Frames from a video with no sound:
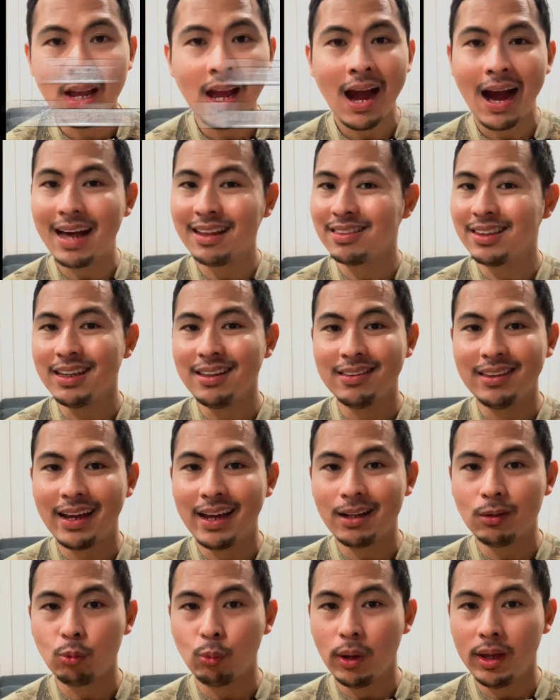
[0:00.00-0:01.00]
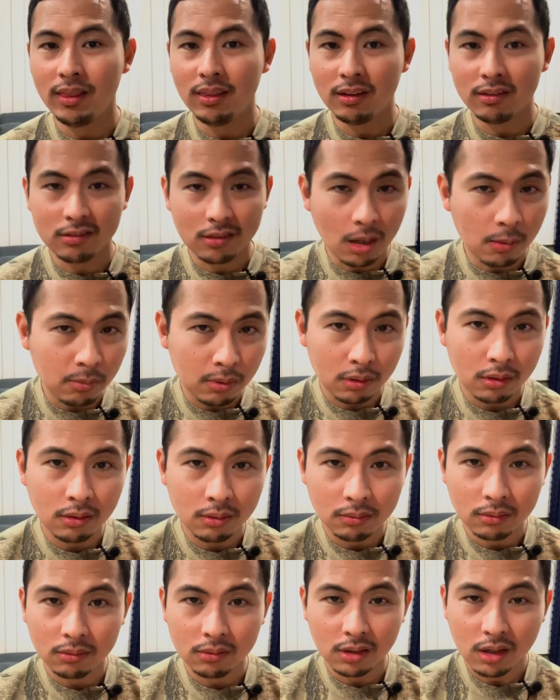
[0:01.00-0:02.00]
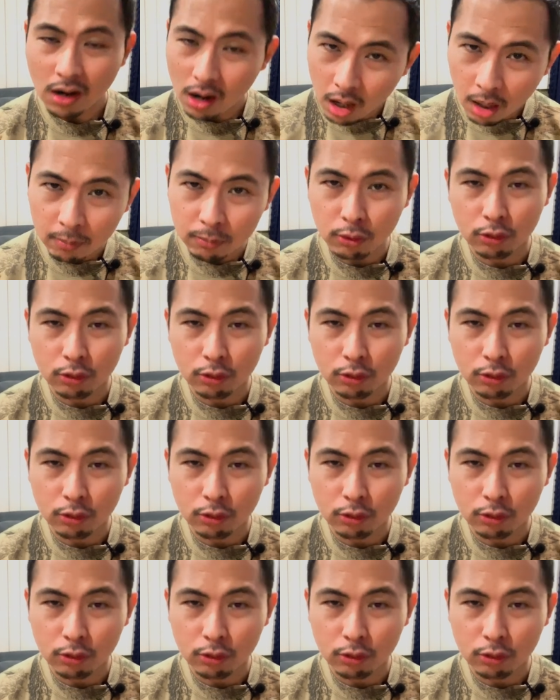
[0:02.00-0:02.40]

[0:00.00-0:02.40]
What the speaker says: I think that when the summer comes,